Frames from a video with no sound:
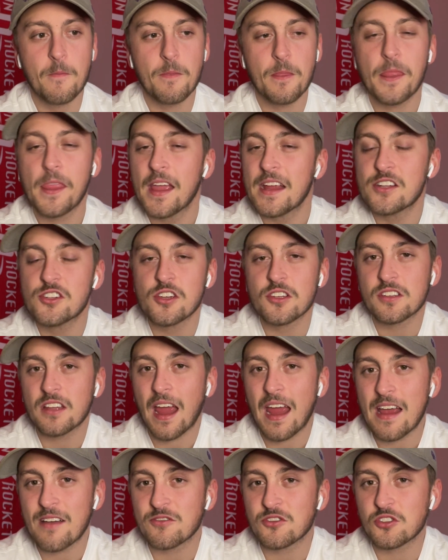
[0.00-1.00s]
They just
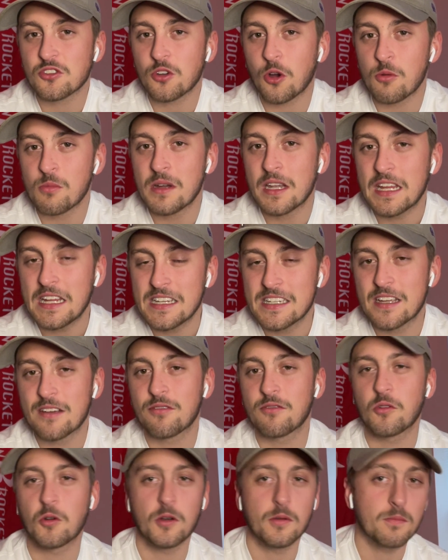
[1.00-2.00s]
have so many
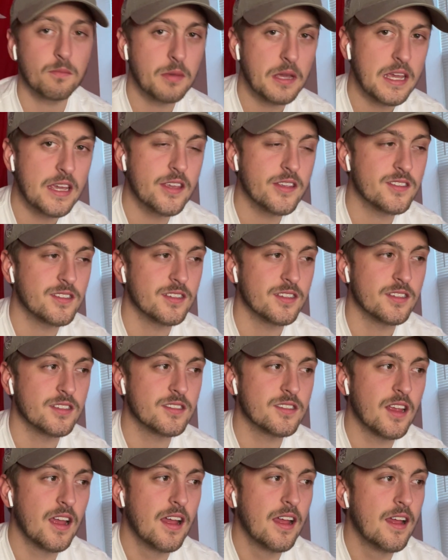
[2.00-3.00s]
different
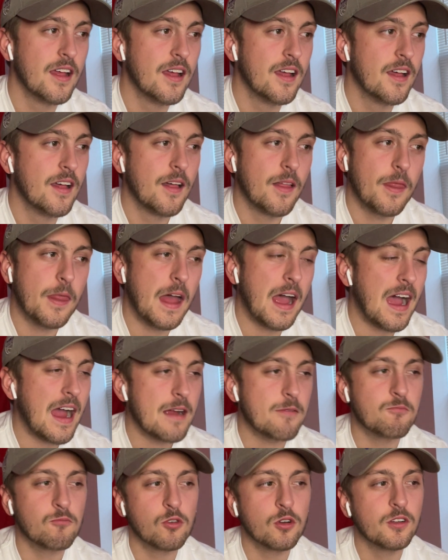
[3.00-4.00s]
pieces that
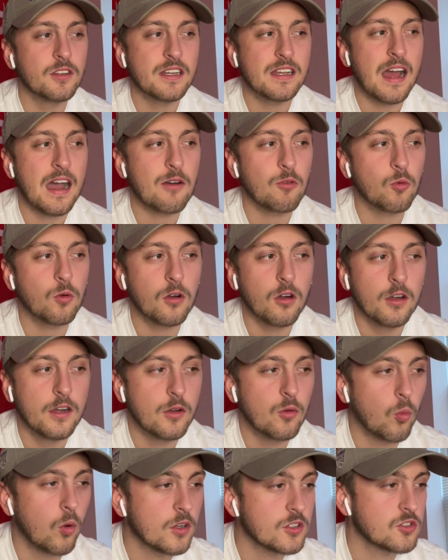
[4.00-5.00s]
I'm really not
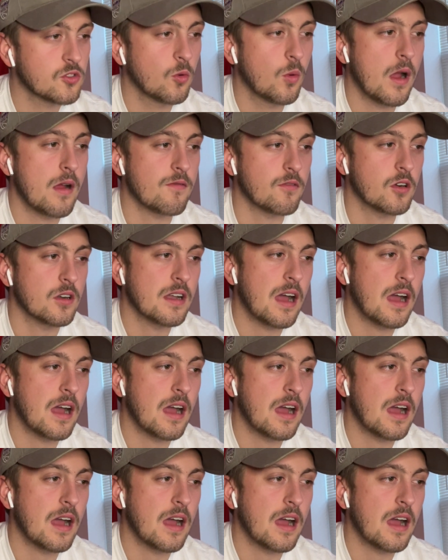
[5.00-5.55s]
worried whatsoever.